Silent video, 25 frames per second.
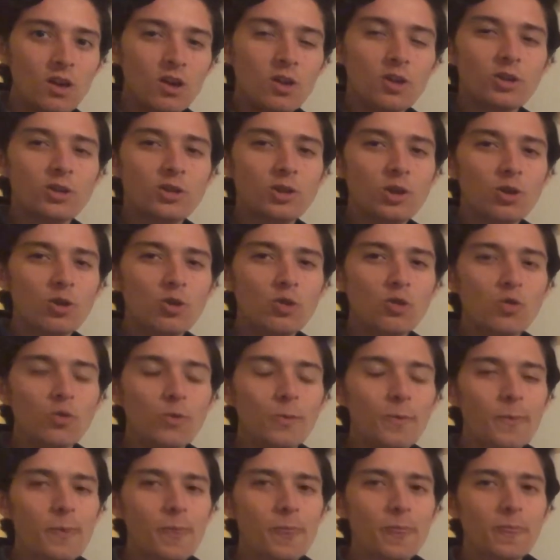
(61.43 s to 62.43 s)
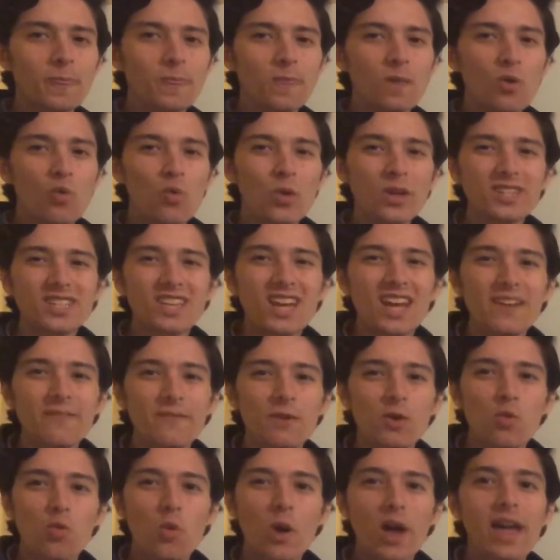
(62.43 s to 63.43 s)
So what's kind of
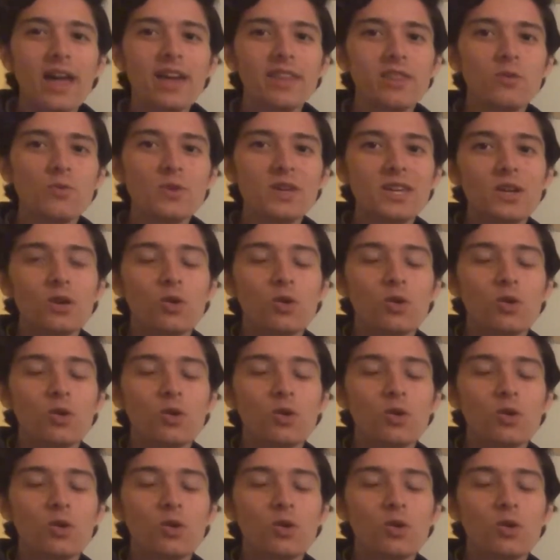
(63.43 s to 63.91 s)
a way that we can